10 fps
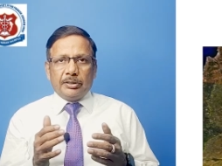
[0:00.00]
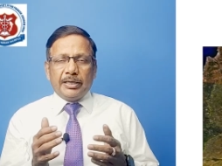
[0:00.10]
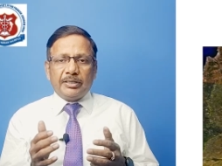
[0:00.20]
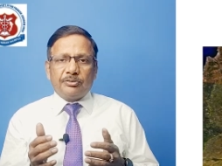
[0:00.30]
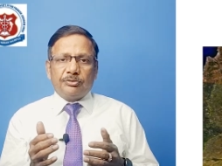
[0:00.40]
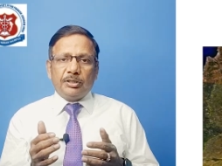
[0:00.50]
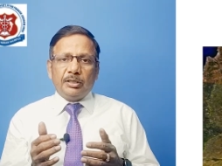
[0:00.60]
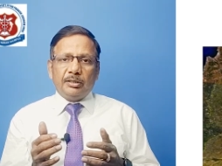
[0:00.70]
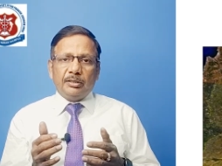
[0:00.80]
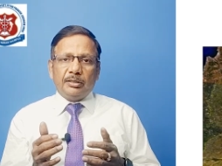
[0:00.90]
Dead
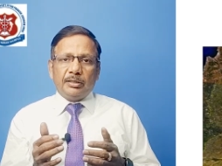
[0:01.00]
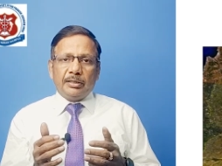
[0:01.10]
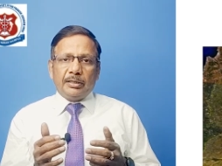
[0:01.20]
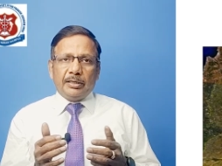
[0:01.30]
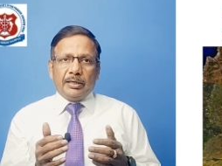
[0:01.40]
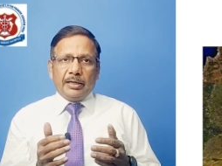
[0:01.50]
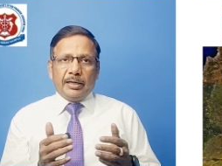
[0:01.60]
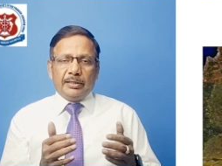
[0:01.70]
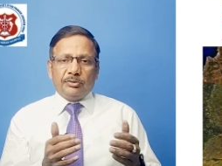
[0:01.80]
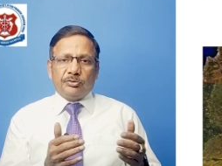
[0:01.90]
Sea
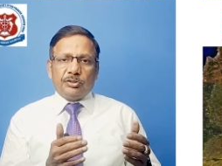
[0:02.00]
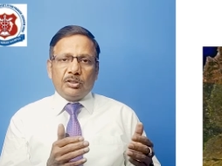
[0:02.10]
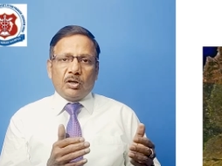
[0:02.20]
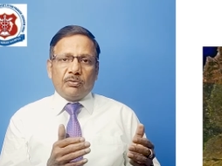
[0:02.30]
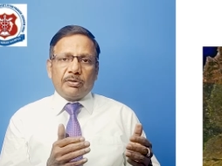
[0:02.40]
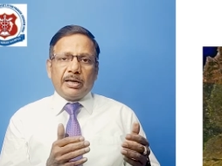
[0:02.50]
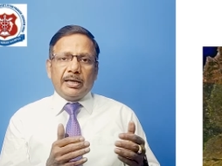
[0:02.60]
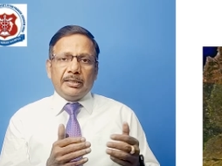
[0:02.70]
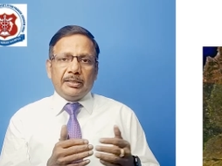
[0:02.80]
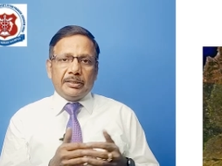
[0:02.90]
and Sea of
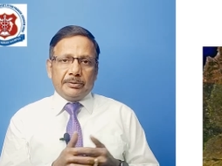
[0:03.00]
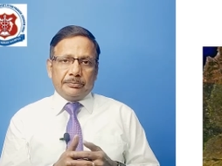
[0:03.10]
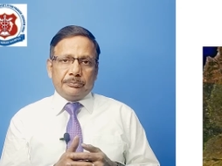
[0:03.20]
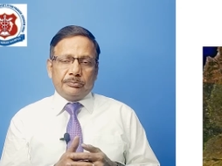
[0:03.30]
Galilee.